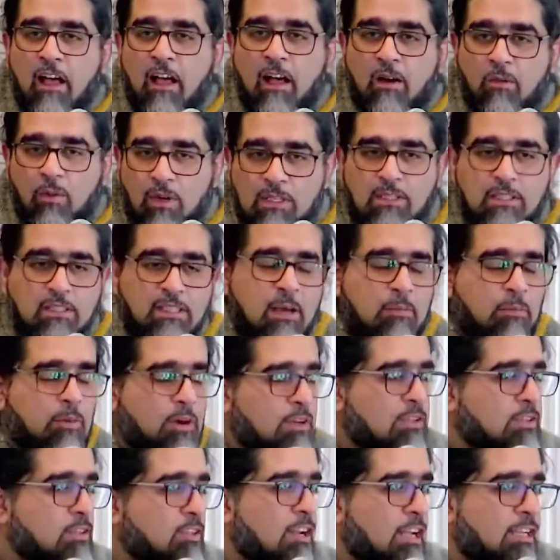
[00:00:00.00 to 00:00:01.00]
I went to that
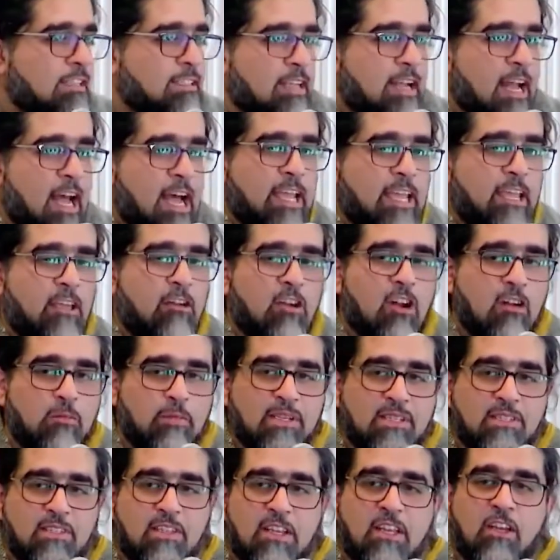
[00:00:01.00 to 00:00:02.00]
person and I said, I cannot
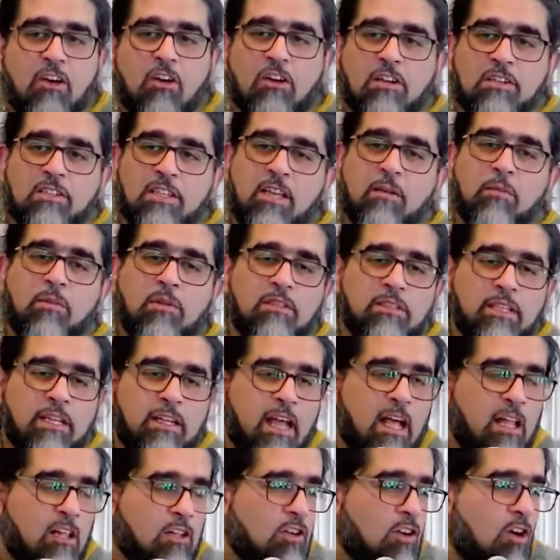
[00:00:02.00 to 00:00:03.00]
be sitting on a table that
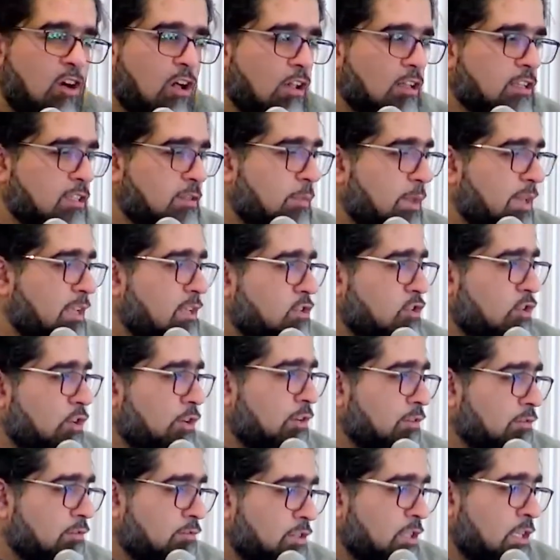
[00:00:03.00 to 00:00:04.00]
alcohol is being
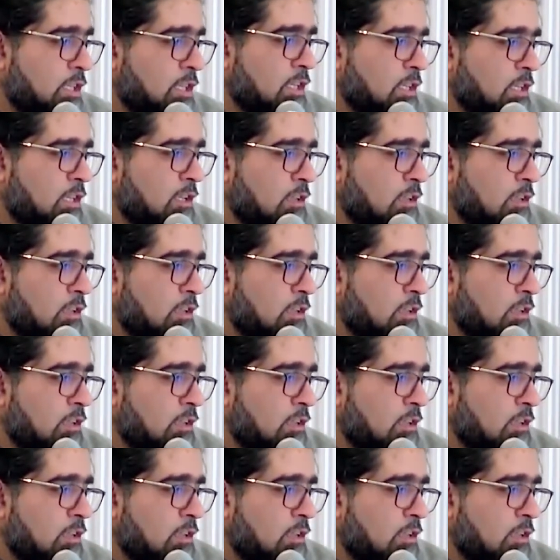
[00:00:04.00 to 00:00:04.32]
served.